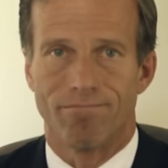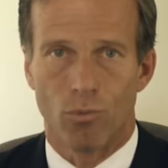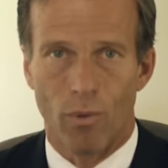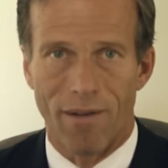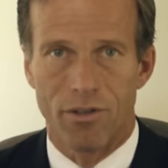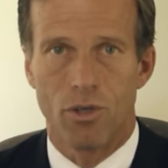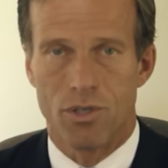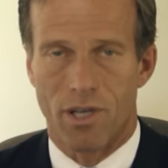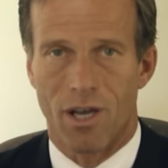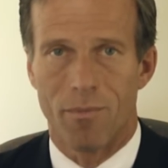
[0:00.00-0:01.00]

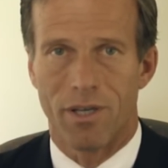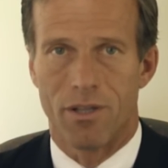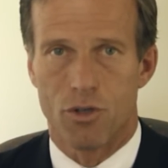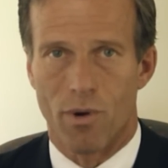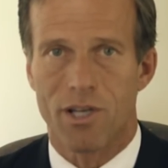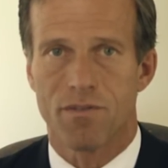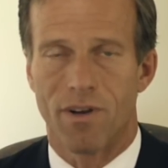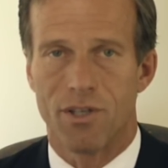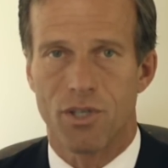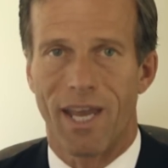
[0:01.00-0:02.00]
revenues that come into the trust
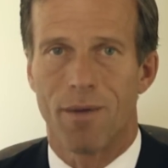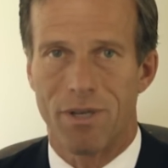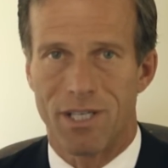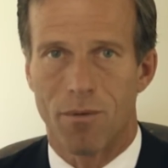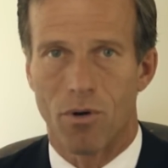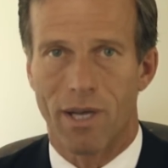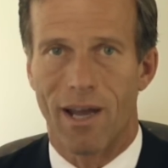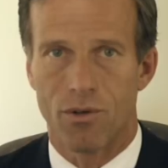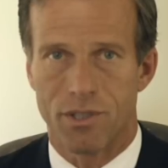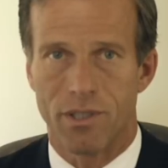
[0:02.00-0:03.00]
funds can't be
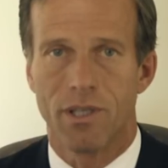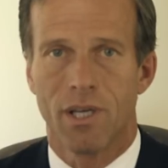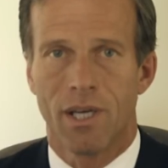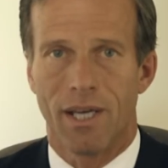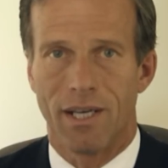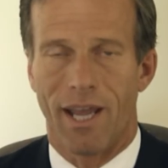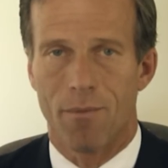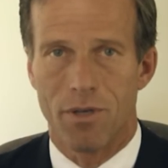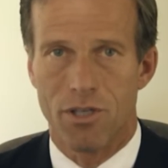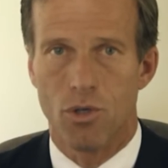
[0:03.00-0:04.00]
double-counted and
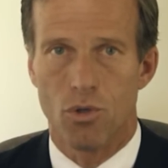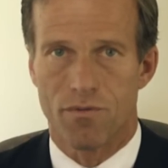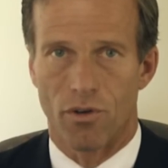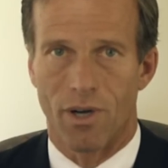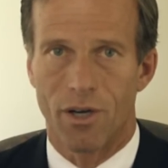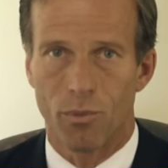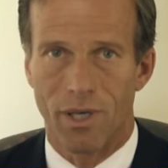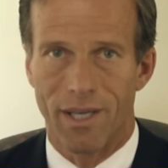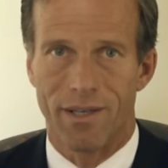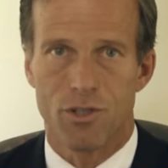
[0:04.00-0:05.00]
can't be used for
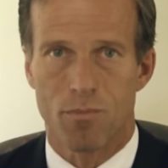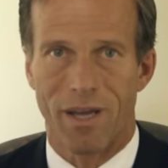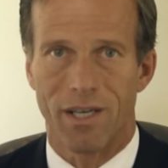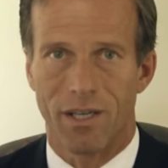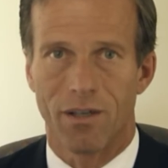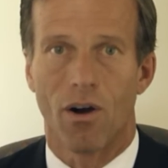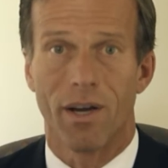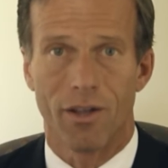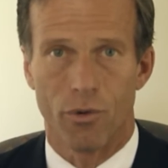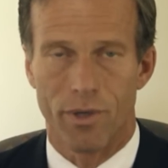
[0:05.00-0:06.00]
unrelated spending
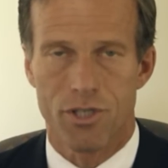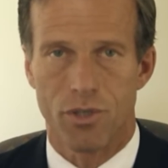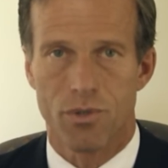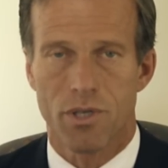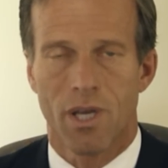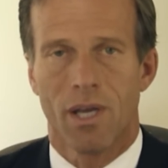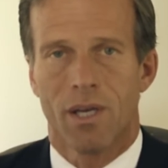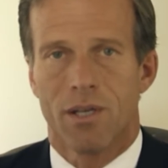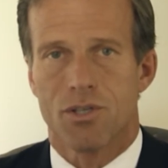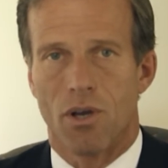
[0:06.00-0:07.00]
on other issues.
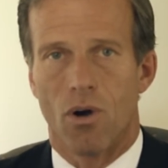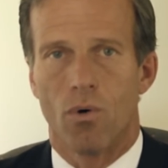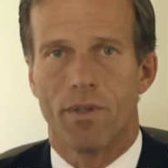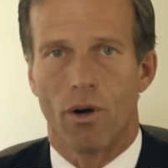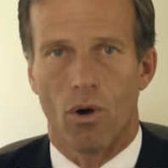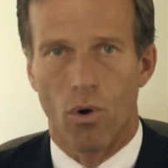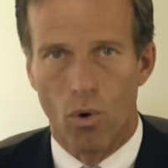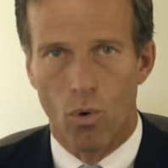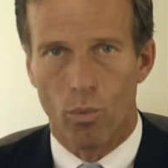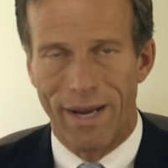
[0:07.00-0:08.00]
So there are a
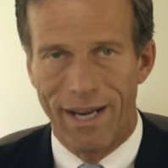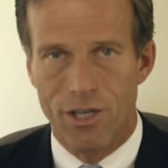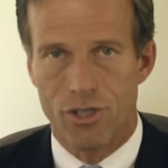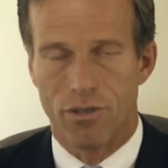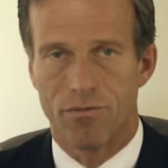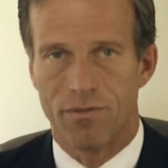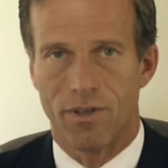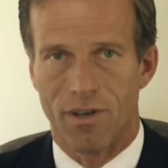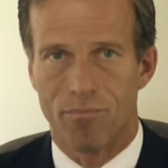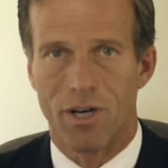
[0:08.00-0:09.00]
whole range of
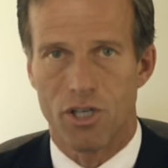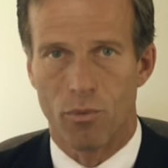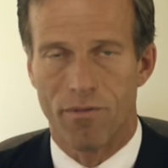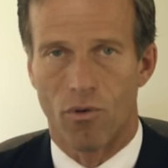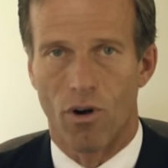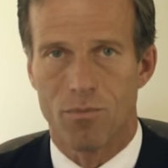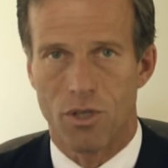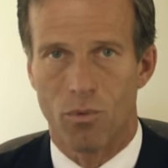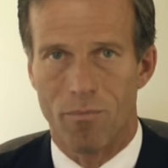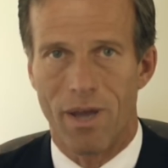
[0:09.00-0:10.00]
budget reforms
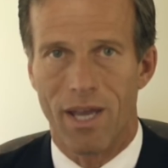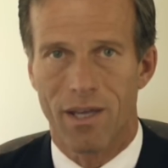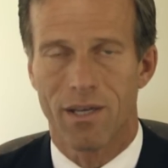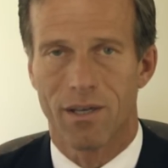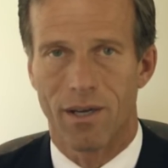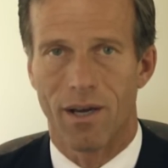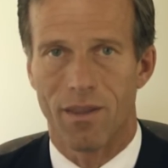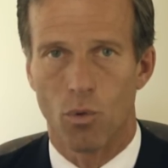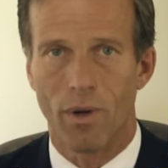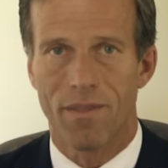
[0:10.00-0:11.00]
that we make
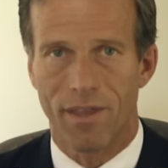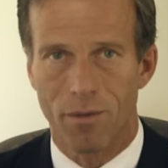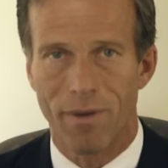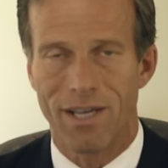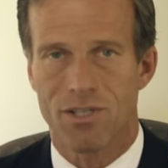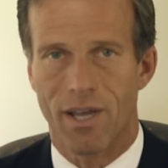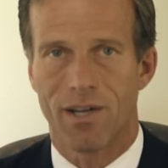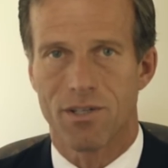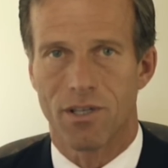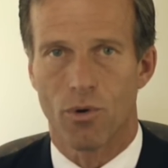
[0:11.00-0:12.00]
that we think make
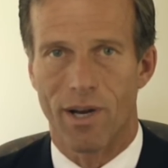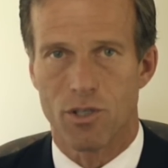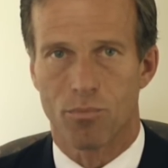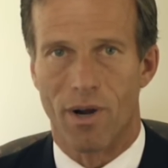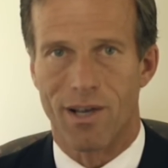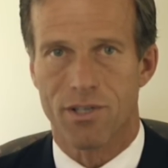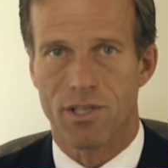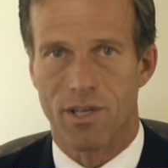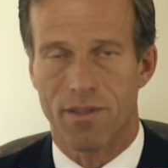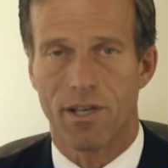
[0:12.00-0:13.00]
sense. It creates a
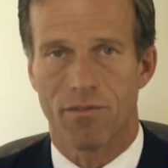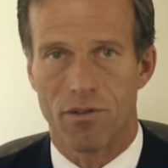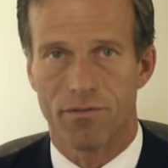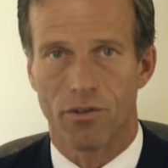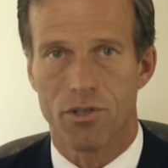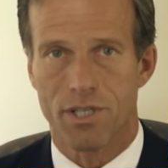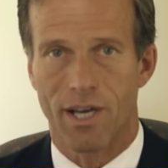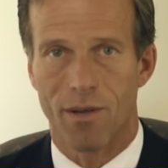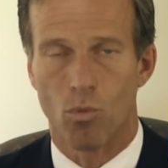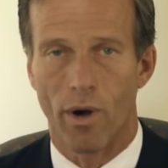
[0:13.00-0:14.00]
process, I think, for the first
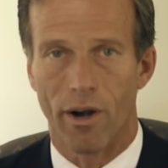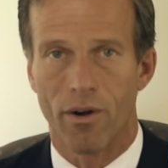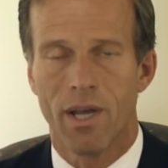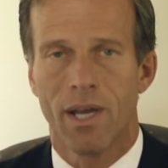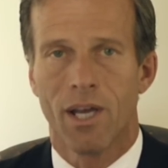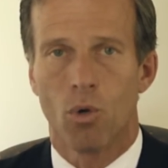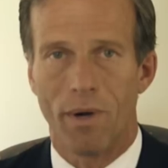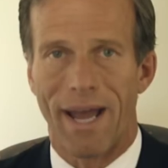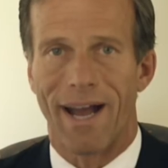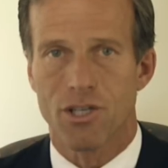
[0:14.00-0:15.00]
time where
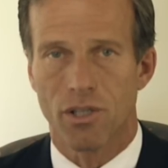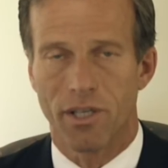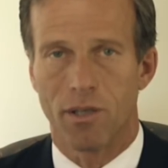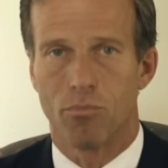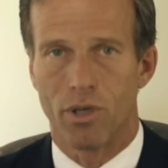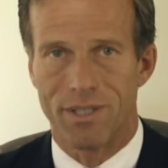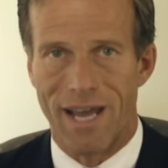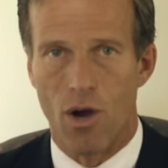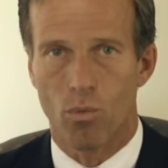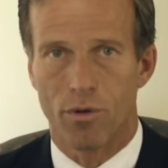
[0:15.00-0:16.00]
we actually can put
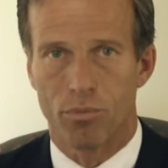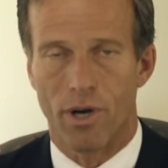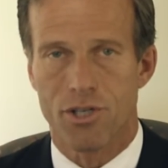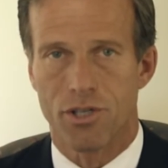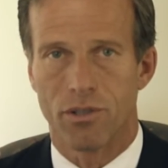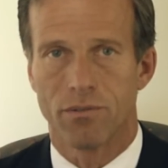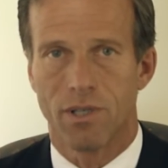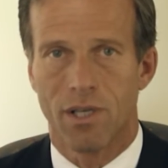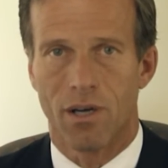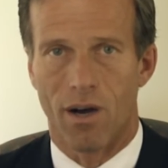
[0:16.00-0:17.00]
downward pressure
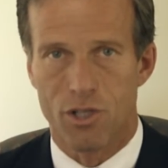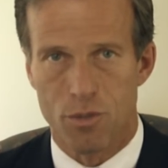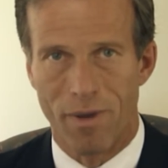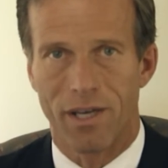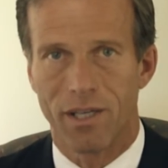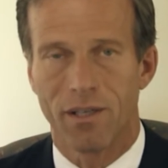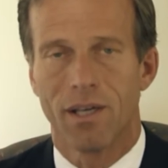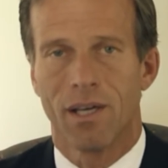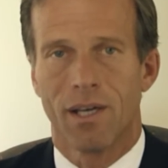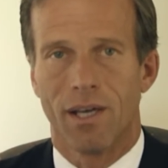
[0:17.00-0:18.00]
on spending.
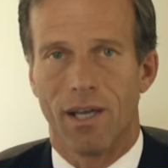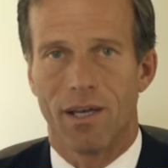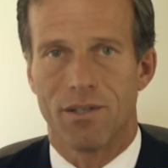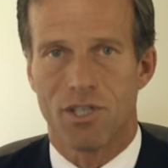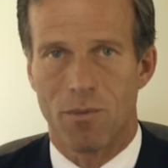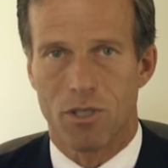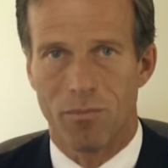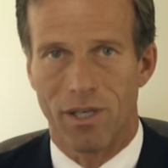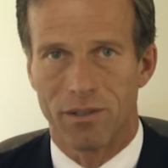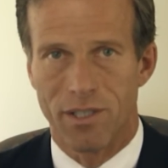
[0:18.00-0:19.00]
And it seems to
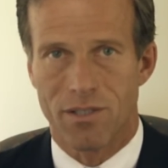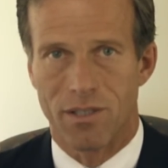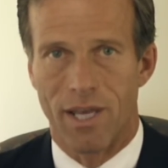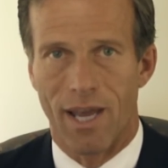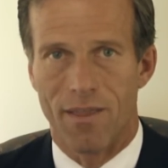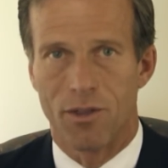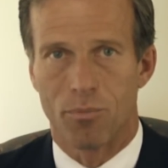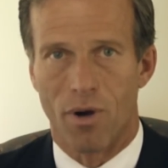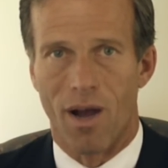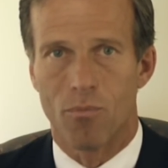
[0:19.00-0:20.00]
me, at least today, that the
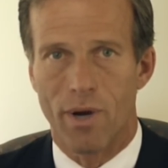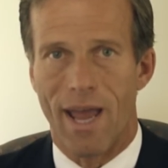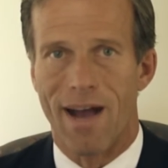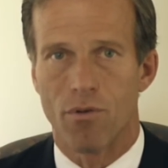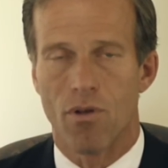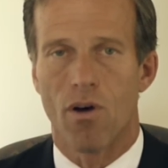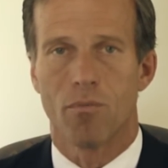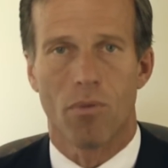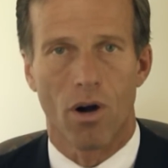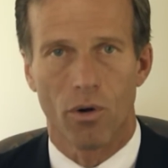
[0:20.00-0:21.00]
problem we have with all
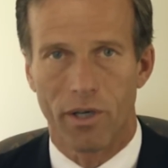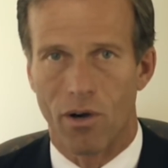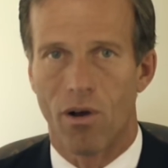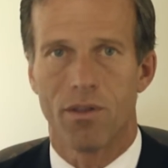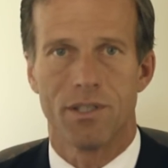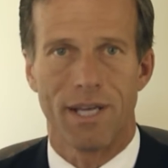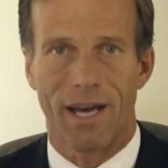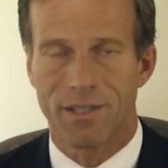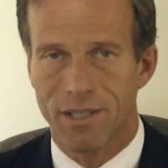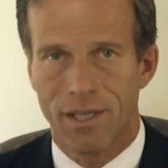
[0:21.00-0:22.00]
the borrowing and all the
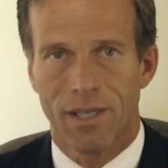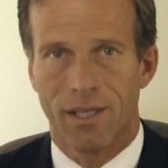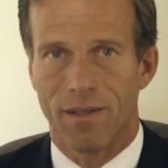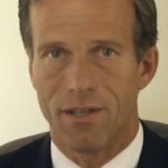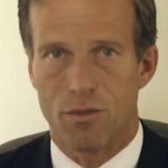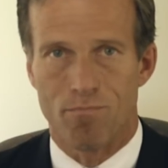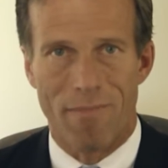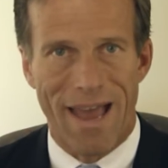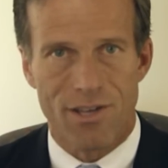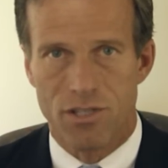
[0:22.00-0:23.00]
debt and these
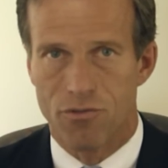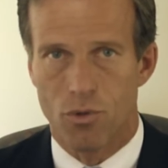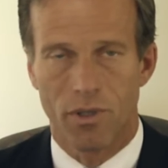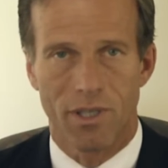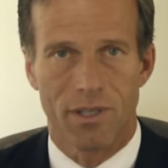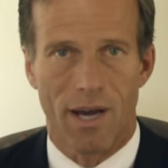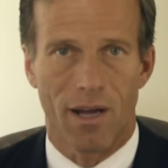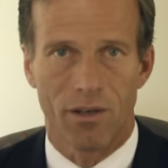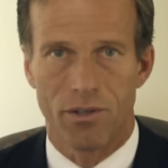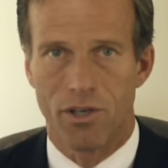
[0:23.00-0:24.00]
massive
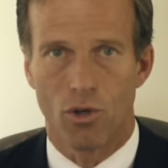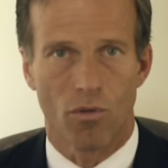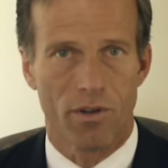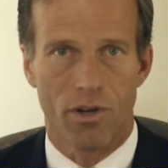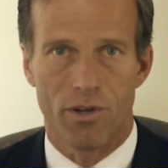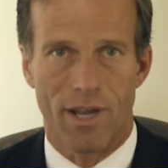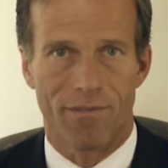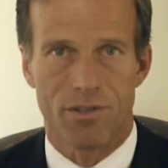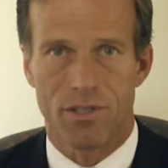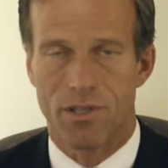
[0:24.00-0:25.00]
trillion-dollar year-over-year
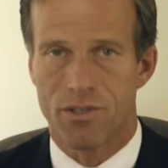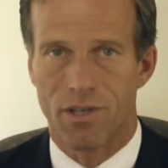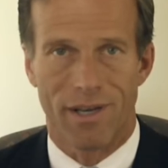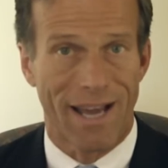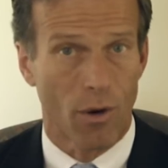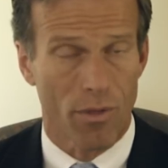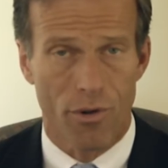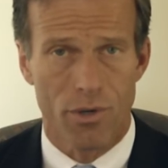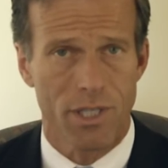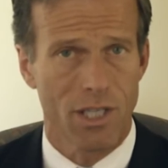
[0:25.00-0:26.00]
deficits and now a
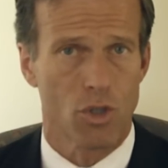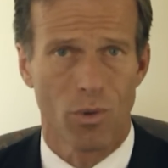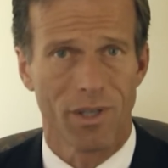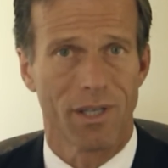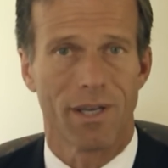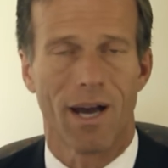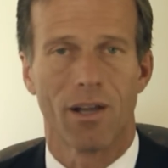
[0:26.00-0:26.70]
$13 trillion